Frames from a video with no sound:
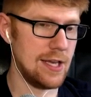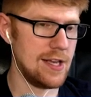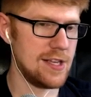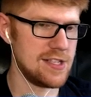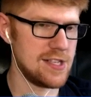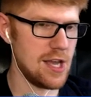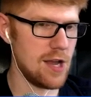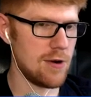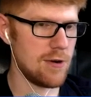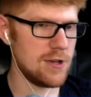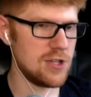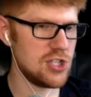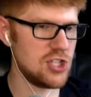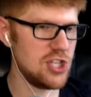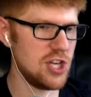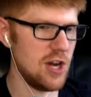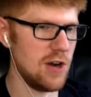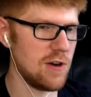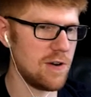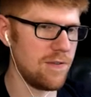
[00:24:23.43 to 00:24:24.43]
Sayori's
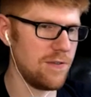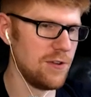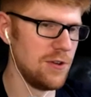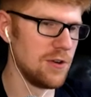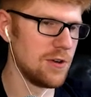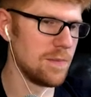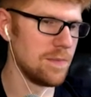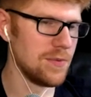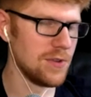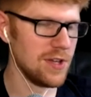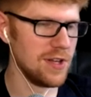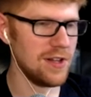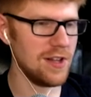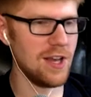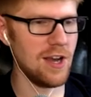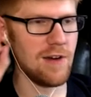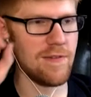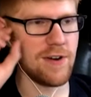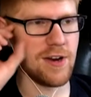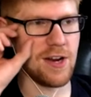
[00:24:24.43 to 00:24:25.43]
joke flew
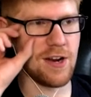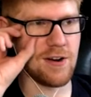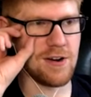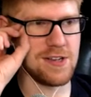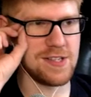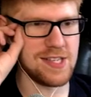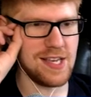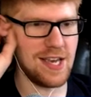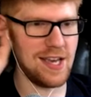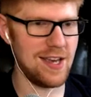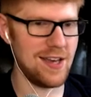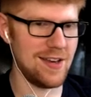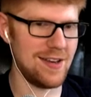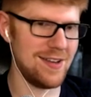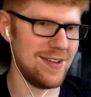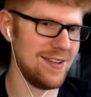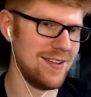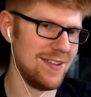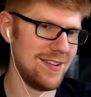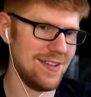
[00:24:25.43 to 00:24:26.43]
completely over Yuri's head.